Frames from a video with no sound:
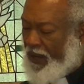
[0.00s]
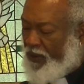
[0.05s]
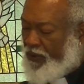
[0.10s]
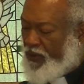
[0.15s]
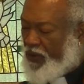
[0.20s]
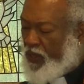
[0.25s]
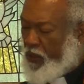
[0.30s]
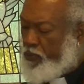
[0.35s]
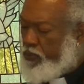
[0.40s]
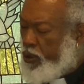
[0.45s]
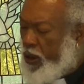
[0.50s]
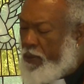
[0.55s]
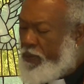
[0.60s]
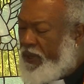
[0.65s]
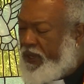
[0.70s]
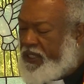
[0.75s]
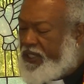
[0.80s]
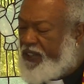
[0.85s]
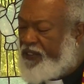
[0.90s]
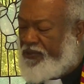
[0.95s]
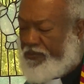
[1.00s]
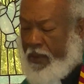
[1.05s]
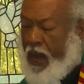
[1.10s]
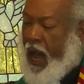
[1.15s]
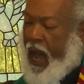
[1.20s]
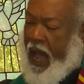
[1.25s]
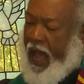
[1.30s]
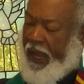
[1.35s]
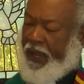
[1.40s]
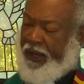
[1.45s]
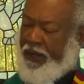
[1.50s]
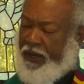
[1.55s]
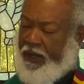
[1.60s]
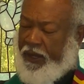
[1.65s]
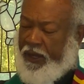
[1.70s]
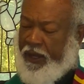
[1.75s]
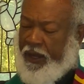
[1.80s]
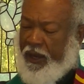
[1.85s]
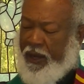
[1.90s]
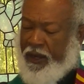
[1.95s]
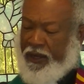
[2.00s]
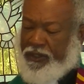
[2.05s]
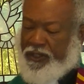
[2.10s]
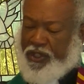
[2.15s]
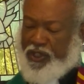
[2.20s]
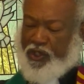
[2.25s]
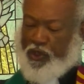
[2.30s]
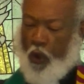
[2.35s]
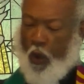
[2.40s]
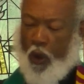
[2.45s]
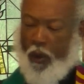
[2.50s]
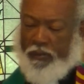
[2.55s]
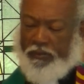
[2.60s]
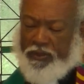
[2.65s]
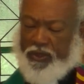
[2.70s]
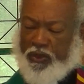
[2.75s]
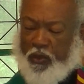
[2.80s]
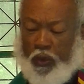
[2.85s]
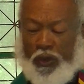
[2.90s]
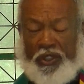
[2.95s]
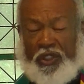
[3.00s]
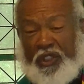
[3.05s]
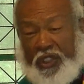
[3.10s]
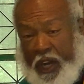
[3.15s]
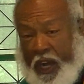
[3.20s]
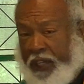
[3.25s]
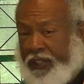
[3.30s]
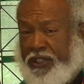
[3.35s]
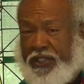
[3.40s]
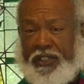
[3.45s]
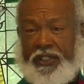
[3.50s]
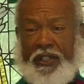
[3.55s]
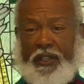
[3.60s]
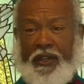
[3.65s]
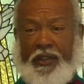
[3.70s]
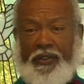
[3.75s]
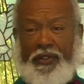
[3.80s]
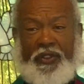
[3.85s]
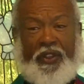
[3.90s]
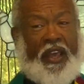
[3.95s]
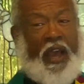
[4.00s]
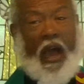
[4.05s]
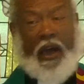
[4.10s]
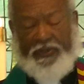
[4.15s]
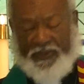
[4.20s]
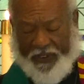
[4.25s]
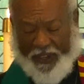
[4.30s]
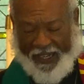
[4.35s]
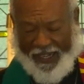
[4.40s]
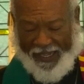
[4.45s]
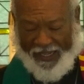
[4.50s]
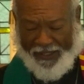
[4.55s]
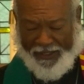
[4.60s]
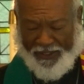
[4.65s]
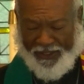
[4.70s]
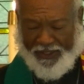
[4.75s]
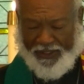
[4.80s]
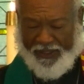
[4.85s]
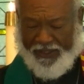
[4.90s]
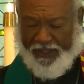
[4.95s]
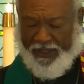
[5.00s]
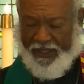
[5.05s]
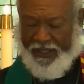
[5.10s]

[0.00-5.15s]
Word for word: For the primitive mind, Storms were just theophanies,